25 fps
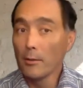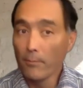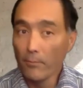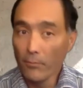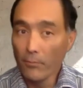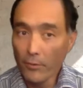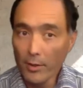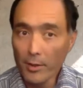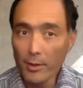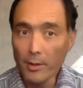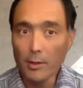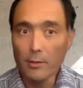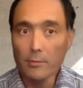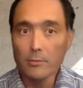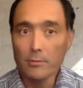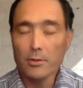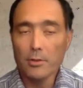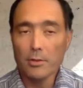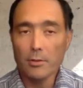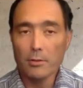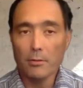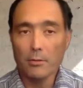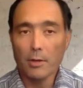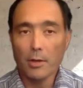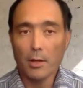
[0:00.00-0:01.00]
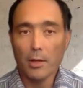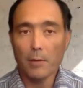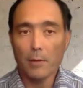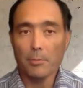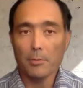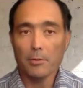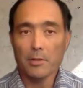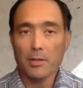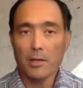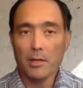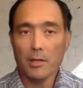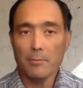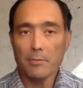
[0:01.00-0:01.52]
to a couple
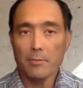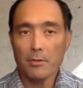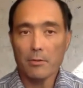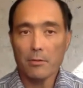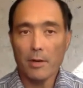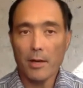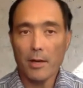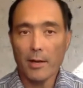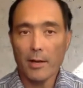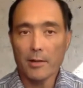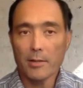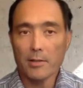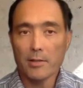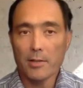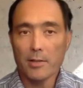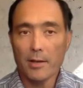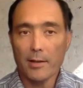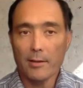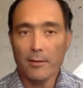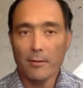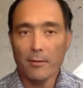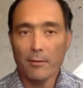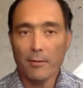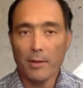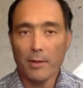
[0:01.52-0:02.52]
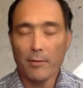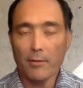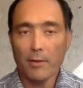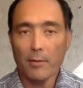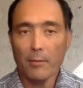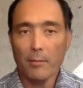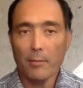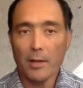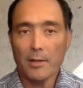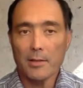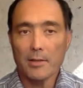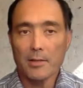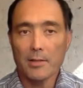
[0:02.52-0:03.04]
of teams' credits, I do think that
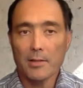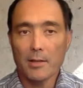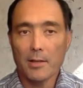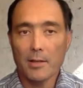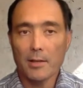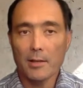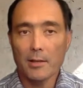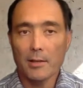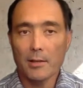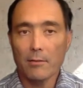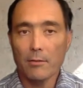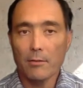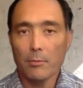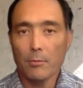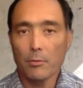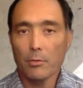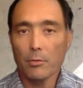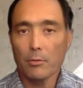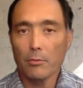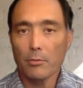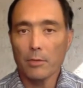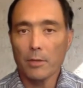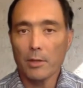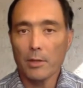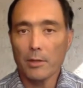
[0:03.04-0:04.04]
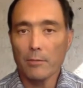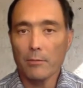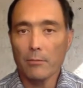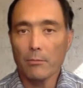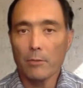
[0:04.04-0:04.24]
Man City and Liverpool really,